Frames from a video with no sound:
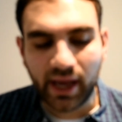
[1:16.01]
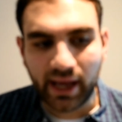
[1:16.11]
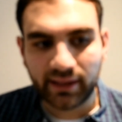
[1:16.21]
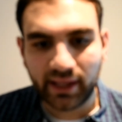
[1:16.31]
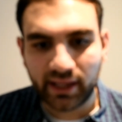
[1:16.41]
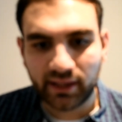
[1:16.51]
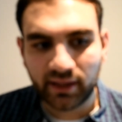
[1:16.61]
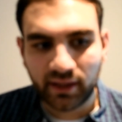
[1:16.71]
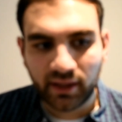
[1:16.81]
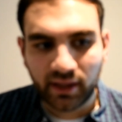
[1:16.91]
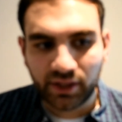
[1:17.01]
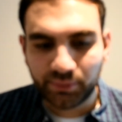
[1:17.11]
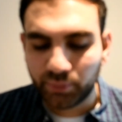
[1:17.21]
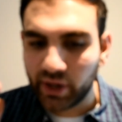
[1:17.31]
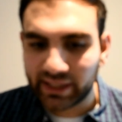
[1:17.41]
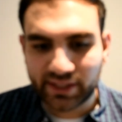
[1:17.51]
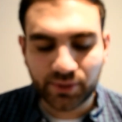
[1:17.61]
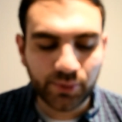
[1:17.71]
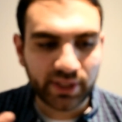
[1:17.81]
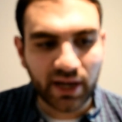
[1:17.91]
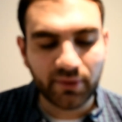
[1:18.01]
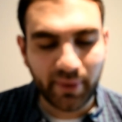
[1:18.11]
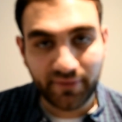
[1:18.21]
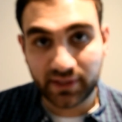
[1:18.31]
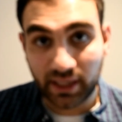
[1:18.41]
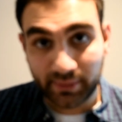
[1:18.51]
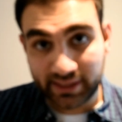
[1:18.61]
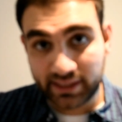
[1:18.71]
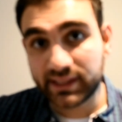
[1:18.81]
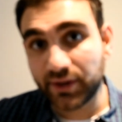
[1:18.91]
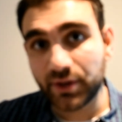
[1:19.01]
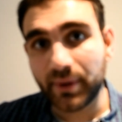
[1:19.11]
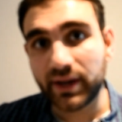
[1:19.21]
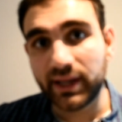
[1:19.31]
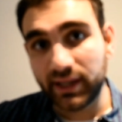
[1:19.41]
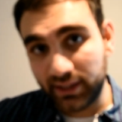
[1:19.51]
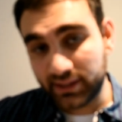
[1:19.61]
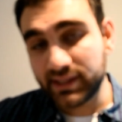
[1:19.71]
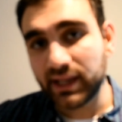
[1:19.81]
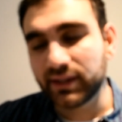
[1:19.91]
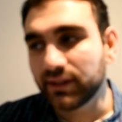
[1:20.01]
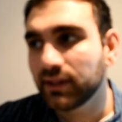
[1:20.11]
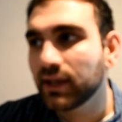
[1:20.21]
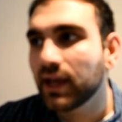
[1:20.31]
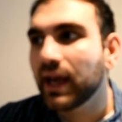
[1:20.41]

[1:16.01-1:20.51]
and then practice all the other methods that I'm going to tell you about in a second,